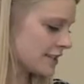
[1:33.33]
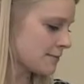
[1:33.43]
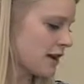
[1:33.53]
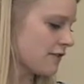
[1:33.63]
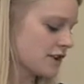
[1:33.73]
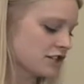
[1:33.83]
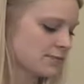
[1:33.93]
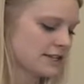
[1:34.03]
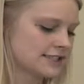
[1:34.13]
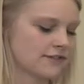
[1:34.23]
into my first
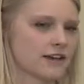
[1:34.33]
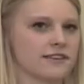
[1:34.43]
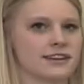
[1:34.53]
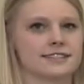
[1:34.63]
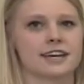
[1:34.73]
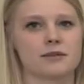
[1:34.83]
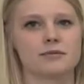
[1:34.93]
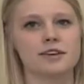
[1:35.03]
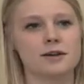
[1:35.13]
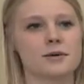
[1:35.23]
piece of evidence, I
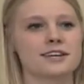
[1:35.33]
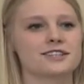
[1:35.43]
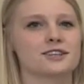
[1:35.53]
really wanted